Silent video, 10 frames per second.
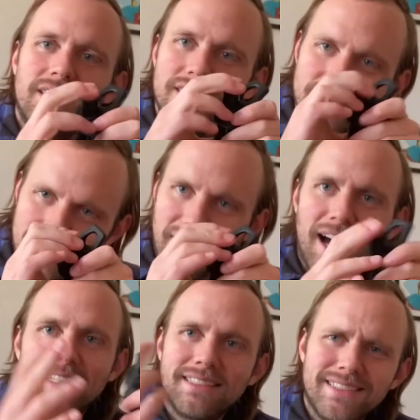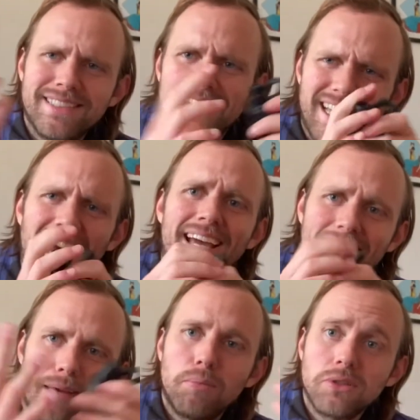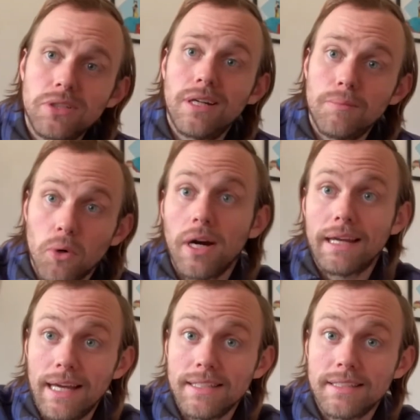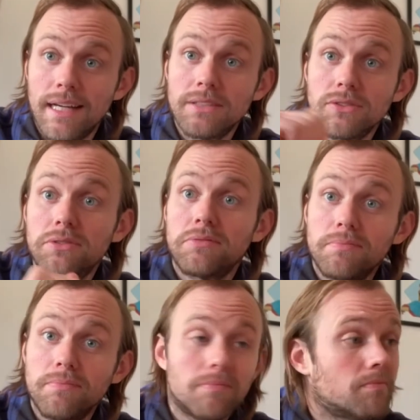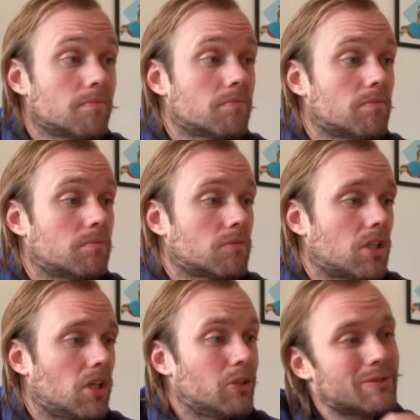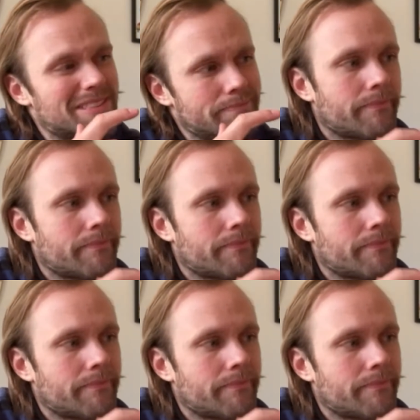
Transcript: slides in and you're like, I can't push it anymore. I guess that's closed.